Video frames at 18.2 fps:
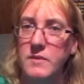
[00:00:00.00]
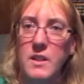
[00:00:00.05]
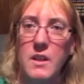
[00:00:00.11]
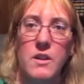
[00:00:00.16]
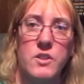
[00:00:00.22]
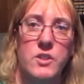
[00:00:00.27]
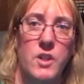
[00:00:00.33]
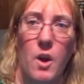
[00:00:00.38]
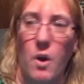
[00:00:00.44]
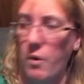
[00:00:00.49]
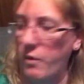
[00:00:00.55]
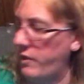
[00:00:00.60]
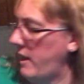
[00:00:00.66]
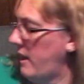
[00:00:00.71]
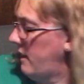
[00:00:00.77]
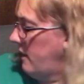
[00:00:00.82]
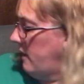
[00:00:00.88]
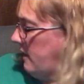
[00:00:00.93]
So
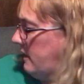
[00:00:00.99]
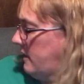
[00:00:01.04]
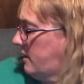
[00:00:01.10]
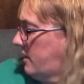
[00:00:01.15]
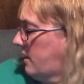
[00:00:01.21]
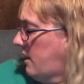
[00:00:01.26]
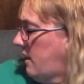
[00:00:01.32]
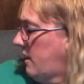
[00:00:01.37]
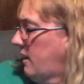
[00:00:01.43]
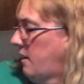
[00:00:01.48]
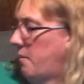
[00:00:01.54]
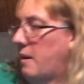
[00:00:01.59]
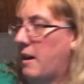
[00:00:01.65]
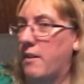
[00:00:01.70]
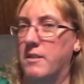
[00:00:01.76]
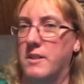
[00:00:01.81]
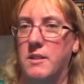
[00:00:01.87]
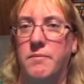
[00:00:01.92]
then let's talk
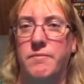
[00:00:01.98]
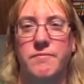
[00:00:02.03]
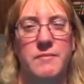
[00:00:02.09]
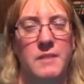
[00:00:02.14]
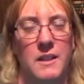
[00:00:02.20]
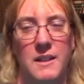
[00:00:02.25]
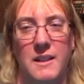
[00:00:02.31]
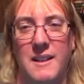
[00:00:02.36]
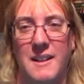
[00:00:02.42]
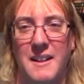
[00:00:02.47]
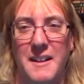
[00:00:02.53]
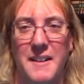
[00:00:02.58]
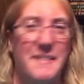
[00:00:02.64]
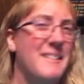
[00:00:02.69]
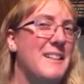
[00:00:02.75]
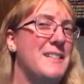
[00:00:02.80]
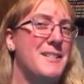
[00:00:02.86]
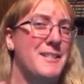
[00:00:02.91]
about,
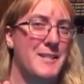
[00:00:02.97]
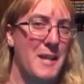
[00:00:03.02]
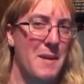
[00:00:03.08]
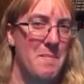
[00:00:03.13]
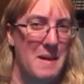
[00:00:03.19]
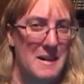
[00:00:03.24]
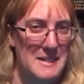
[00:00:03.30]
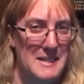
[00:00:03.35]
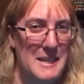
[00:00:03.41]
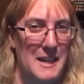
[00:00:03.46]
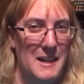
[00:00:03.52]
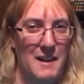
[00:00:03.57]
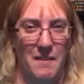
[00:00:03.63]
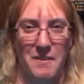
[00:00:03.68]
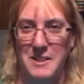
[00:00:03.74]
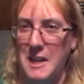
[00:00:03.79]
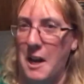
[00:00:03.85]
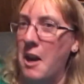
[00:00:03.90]
let's just get my
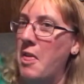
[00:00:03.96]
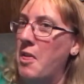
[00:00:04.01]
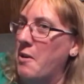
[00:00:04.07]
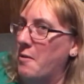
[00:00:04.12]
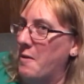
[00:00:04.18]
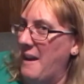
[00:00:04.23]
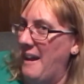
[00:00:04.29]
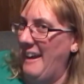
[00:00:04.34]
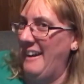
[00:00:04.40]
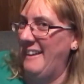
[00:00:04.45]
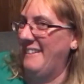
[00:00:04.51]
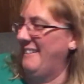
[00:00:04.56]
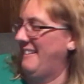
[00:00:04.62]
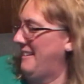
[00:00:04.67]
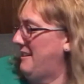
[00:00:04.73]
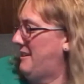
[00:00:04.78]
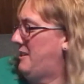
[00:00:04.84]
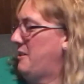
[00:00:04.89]
DNFs out of the way.
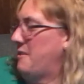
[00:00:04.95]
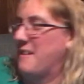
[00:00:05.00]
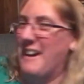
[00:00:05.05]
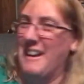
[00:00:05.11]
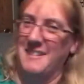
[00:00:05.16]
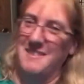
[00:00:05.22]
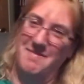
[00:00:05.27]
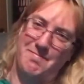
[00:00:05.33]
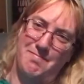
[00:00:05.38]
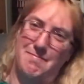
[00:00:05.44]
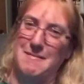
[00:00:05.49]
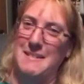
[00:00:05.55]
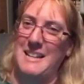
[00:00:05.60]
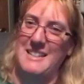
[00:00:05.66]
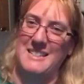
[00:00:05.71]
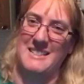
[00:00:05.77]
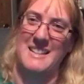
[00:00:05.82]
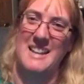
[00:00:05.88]
Let's do that.
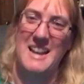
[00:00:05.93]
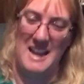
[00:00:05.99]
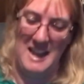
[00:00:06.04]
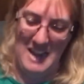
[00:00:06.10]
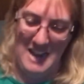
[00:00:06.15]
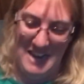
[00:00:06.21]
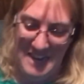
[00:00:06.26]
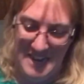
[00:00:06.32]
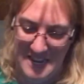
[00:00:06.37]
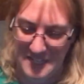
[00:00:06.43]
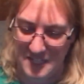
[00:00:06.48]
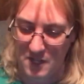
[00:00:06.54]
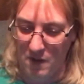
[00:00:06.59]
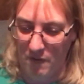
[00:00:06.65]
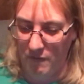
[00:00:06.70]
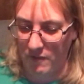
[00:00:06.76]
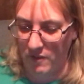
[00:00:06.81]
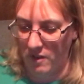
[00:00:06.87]
Let's
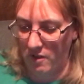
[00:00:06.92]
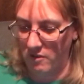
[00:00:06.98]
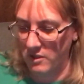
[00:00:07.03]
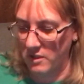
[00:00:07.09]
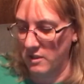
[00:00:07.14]
go for those.